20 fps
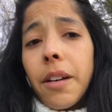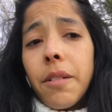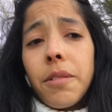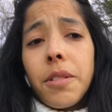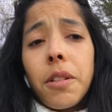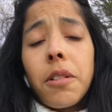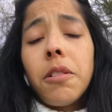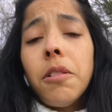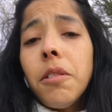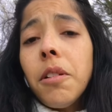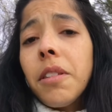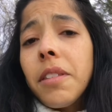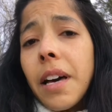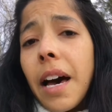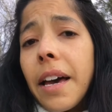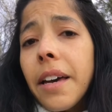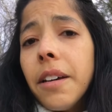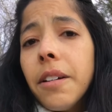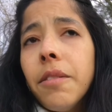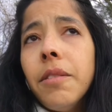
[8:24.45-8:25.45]
So
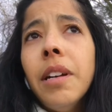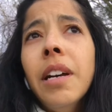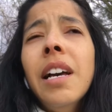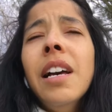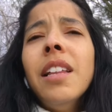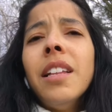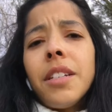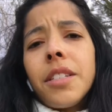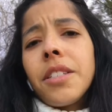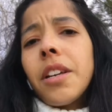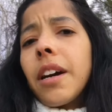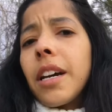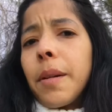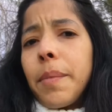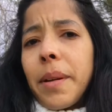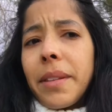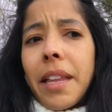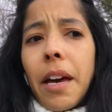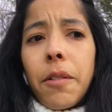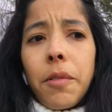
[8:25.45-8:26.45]
glutathione, let's talk about
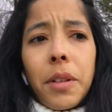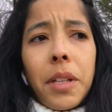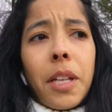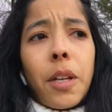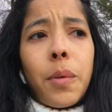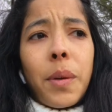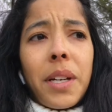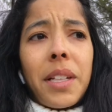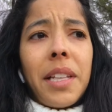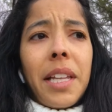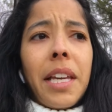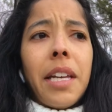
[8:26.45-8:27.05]
that really quickly.